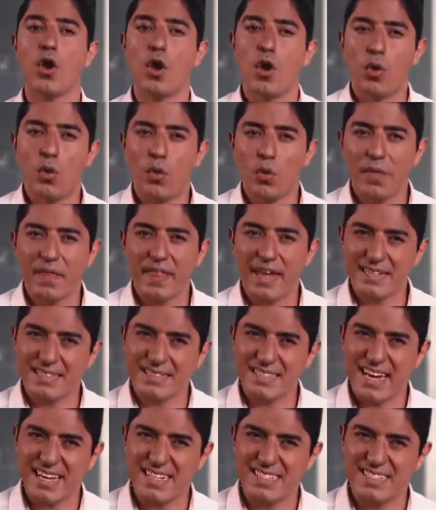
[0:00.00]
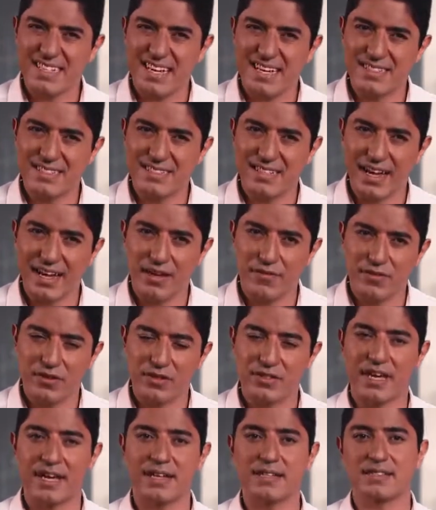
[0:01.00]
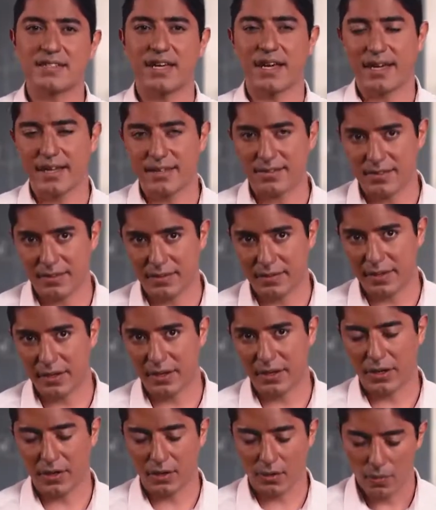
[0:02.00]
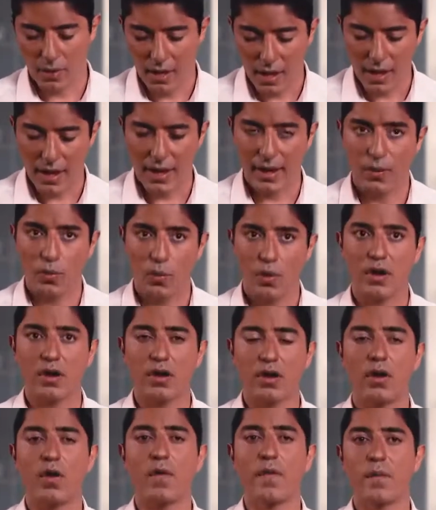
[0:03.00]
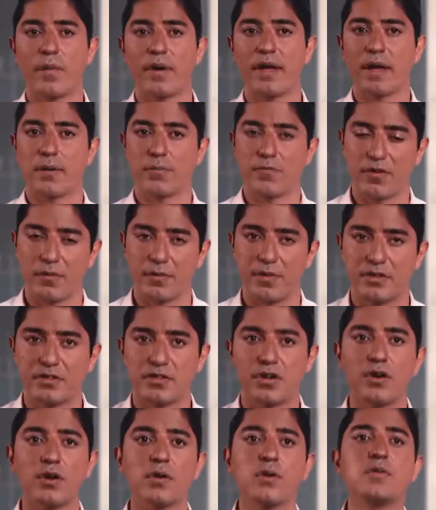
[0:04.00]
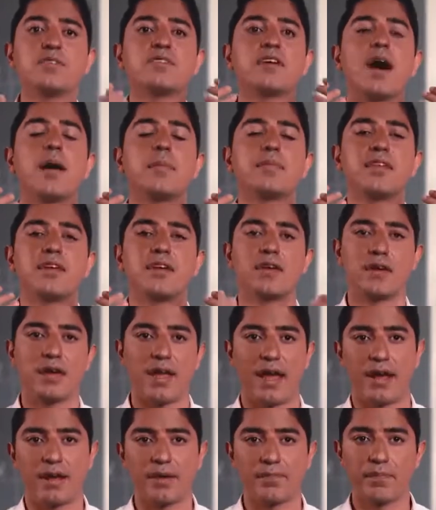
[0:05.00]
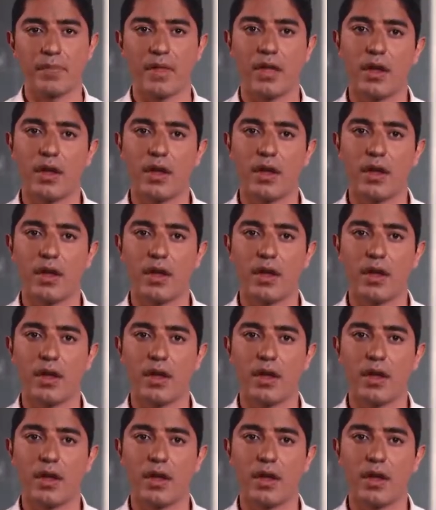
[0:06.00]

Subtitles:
Hold that tense tight for 10 seconds and let it go. And work all the way up from your toes up to your neck.